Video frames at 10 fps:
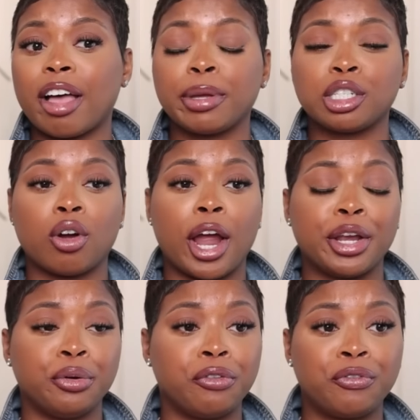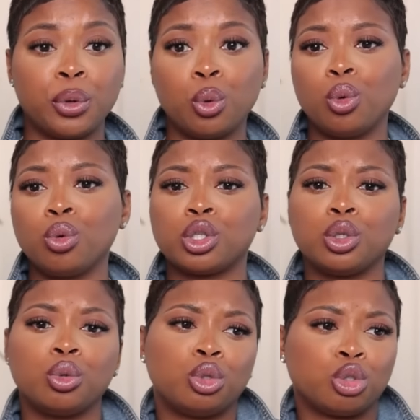I've been trying new foods,
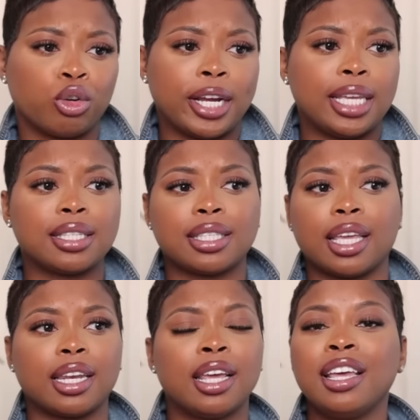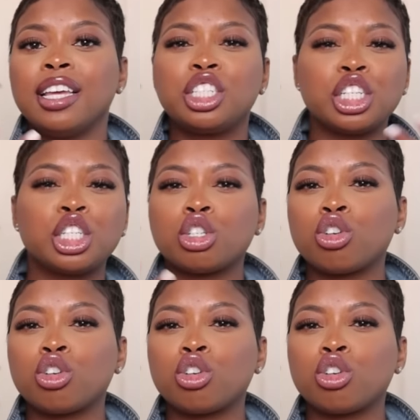new drinks, and just